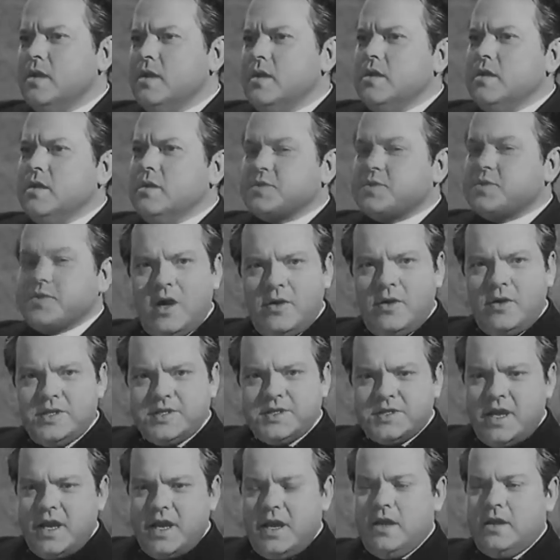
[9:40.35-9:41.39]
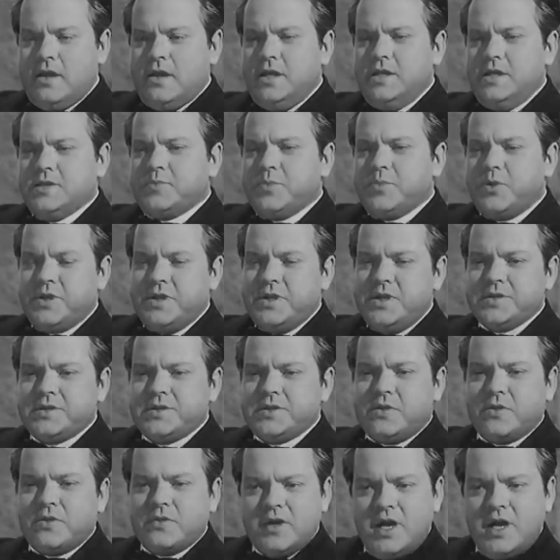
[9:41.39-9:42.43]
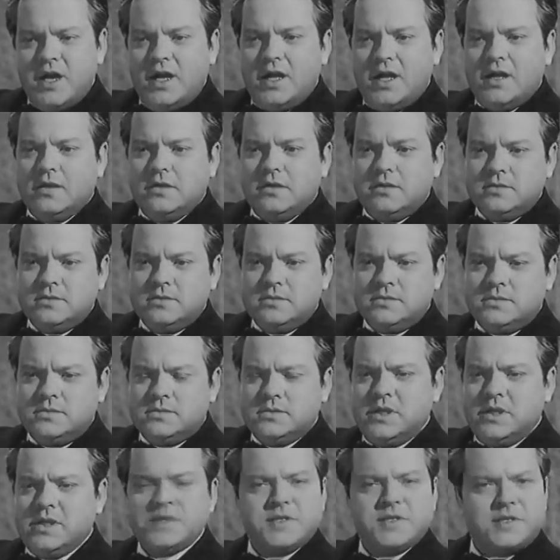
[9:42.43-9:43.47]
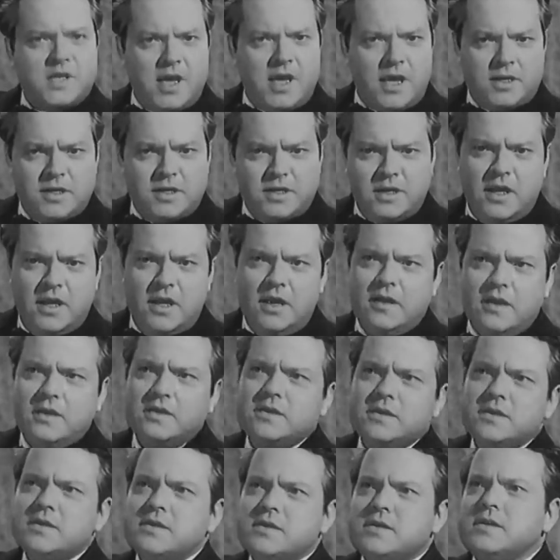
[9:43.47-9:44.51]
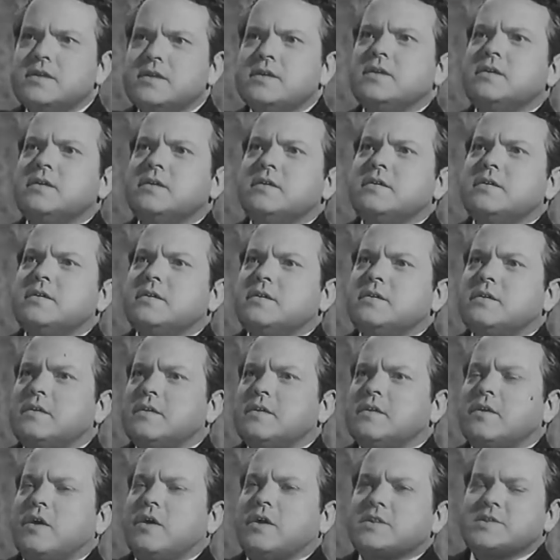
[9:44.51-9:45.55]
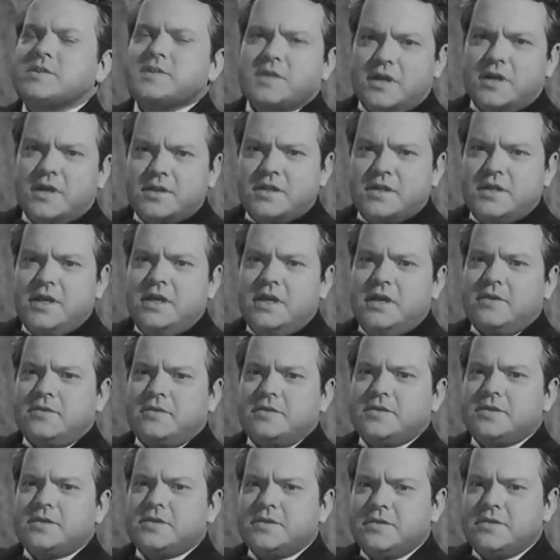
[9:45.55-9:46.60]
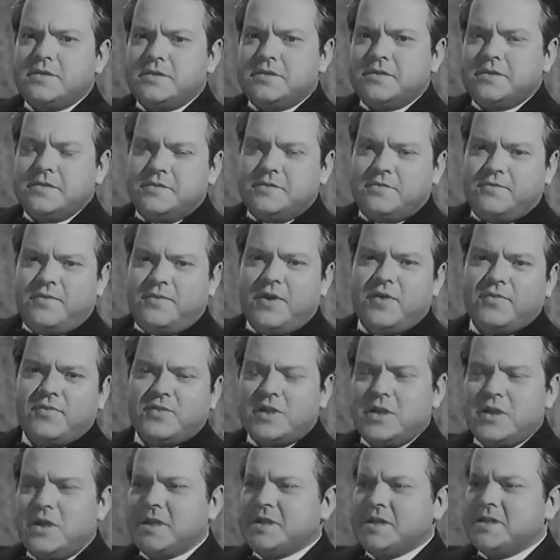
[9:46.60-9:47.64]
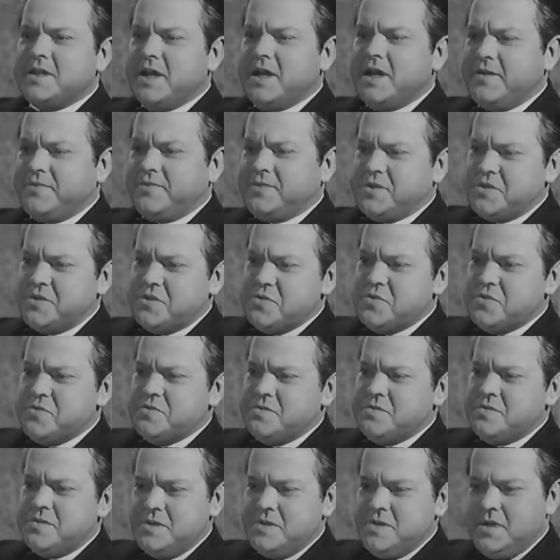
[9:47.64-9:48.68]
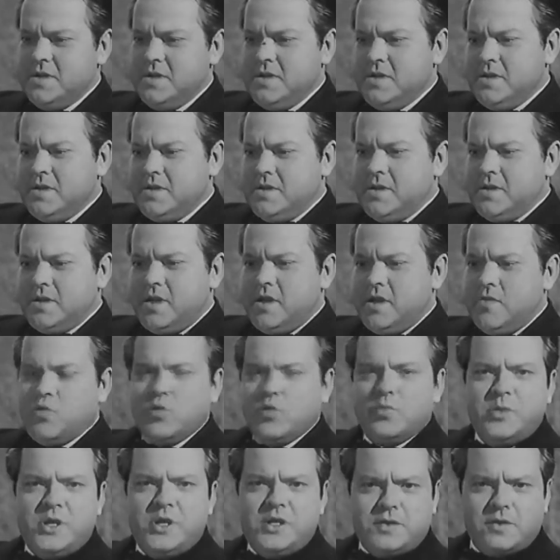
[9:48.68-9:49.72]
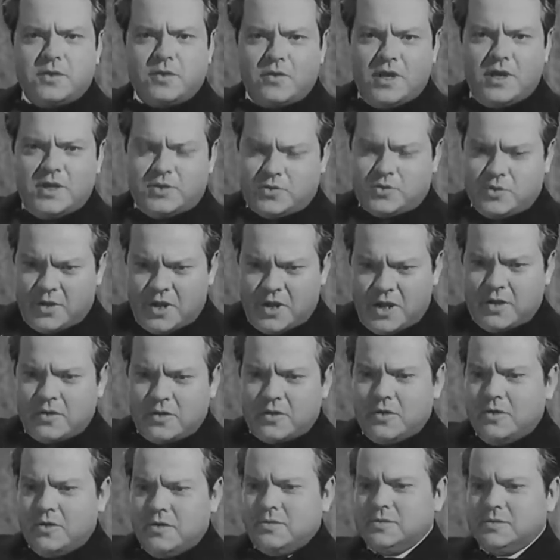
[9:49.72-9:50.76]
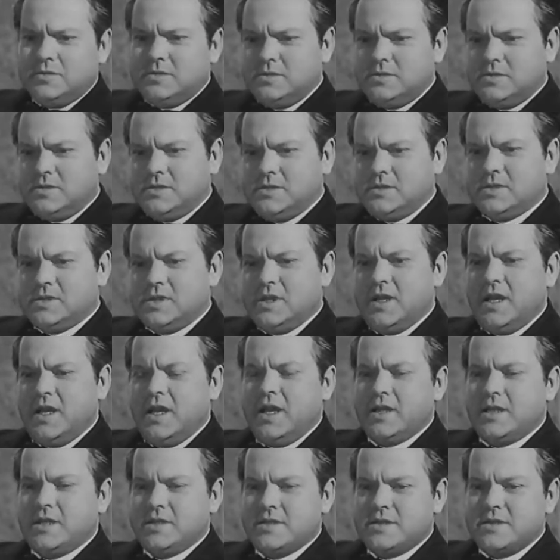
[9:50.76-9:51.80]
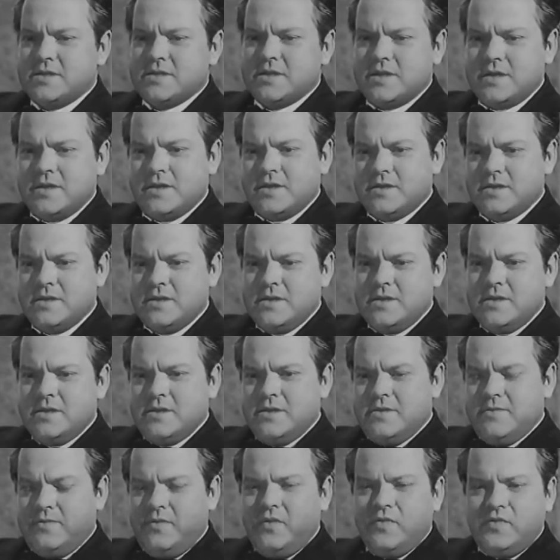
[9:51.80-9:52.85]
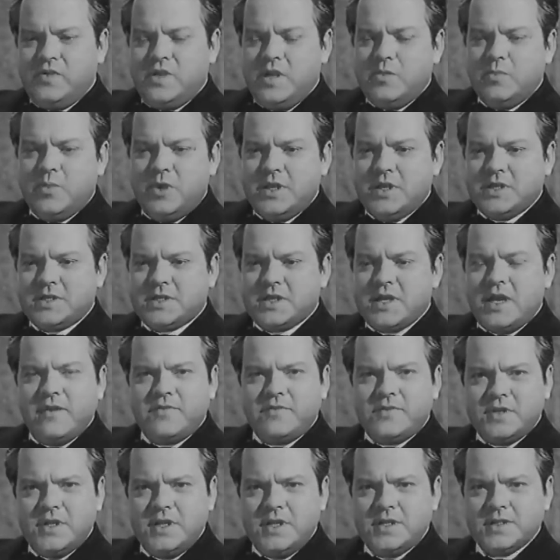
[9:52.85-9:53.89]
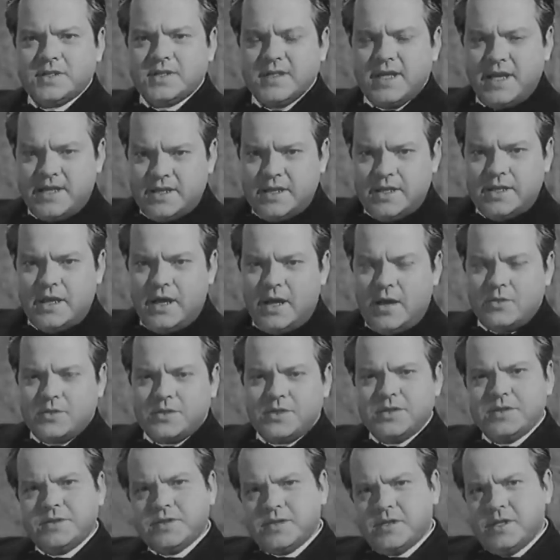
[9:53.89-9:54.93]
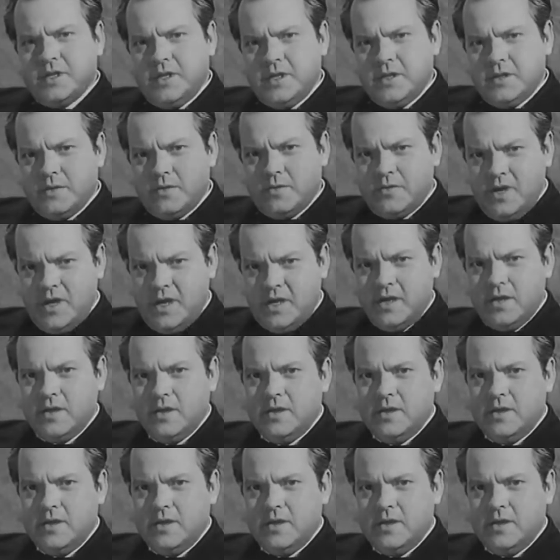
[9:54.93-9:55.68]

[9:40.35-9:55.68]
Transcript: So now he's there, and he's put in his corral. It's Saturday. On Sunday at 5 o'clock in the afternoon, he will meet the great torero, and 15 minutes after he's let out into the arena,